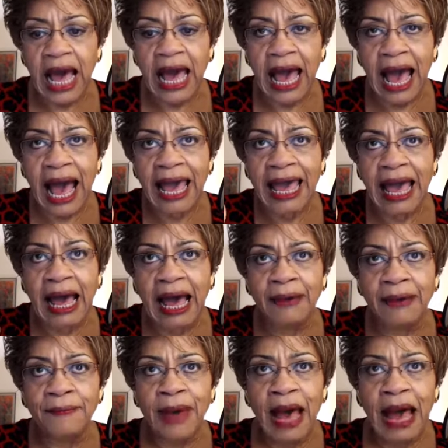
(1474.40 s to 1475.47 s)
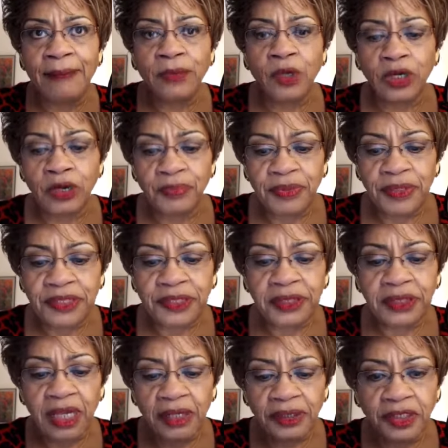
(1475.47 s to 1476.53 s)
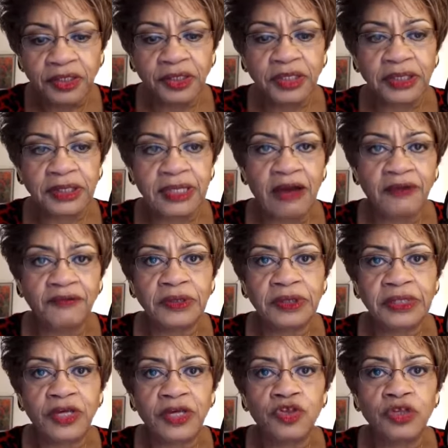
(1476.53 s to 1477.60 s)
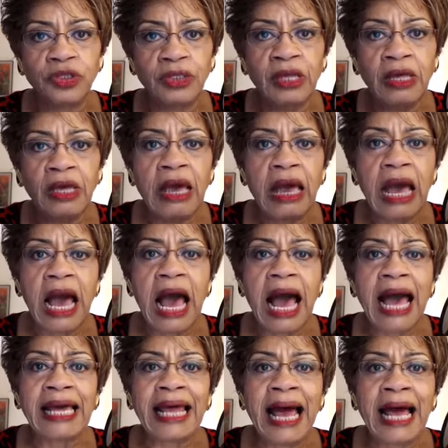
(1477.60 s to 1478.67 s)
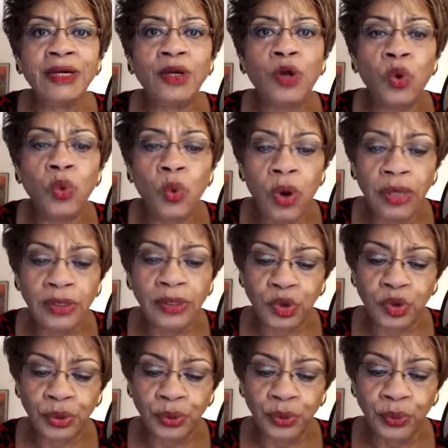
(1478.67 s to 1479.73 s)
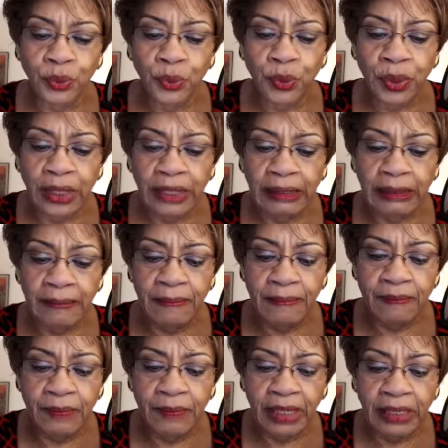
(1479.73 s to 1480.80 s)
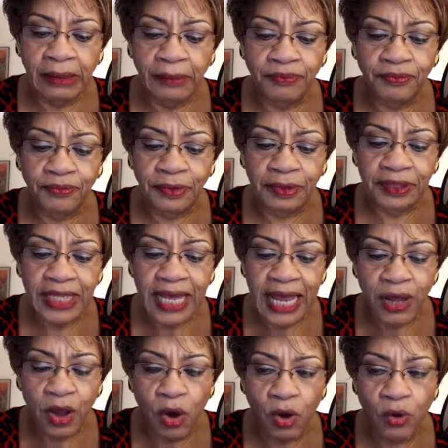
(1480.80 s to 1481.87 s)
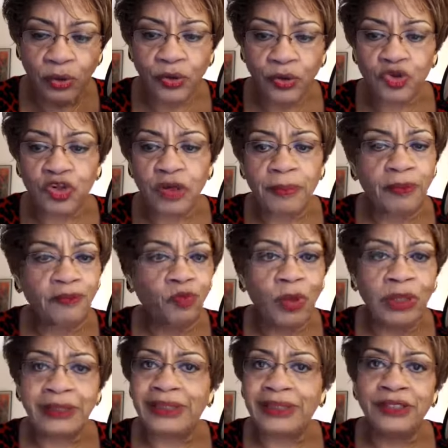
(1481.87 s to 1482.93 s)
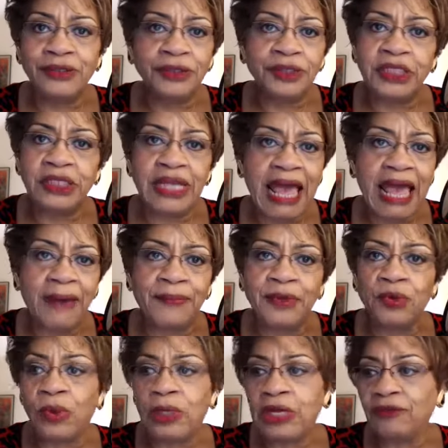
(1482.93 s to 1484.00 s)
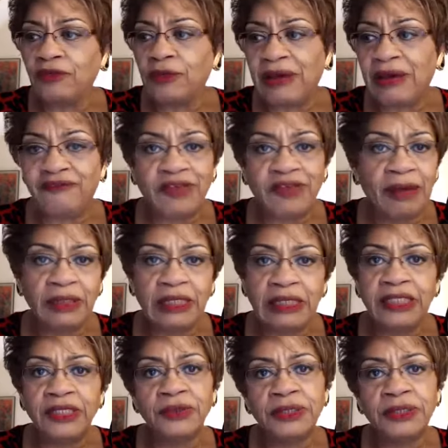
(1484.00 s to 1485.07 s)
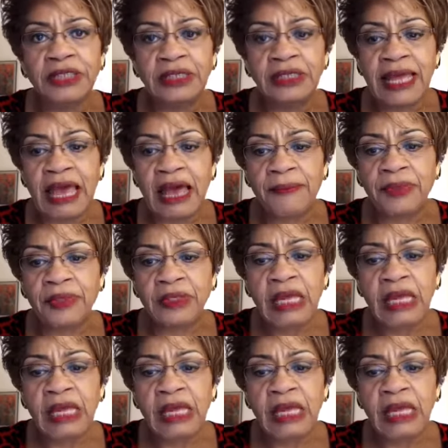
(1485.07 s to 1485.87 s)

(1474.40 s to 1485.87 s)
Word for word: I, I'm I'm gonna be sucked into this conversation. I, I don't want to um, um, take ownership of what did or didn't happen, whatever my family did or didn't happen.